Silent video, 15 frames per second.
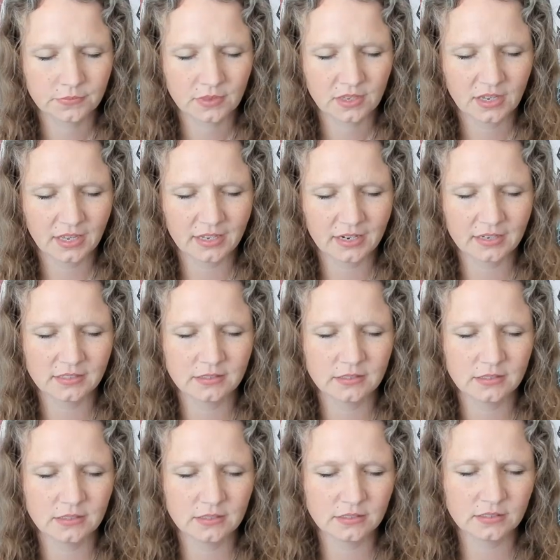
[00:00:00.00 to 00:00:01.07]
And I
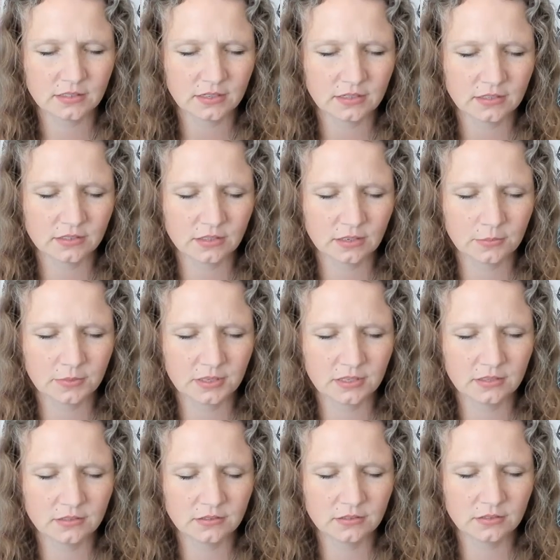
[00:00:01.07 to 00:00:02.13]
see the sun is coming
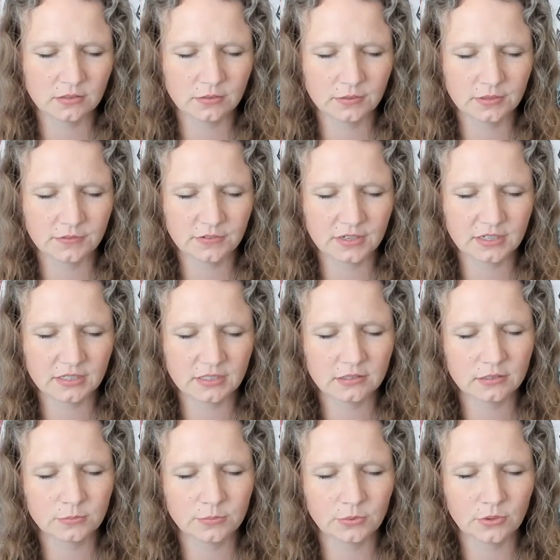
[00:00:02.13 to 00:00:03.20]
into a very
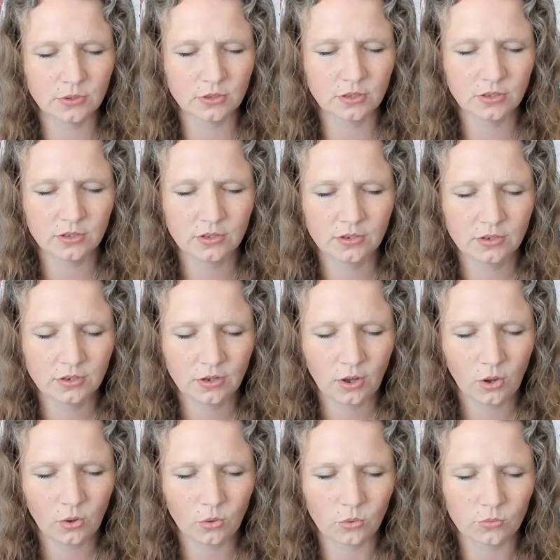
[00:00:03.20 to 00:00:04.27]
simple
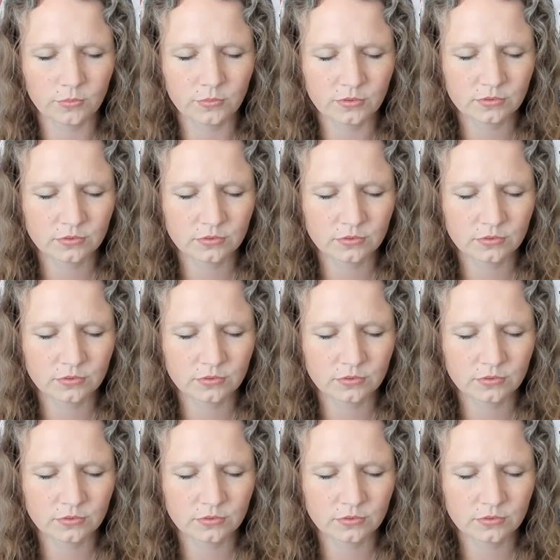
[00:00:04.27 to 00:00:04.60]
home.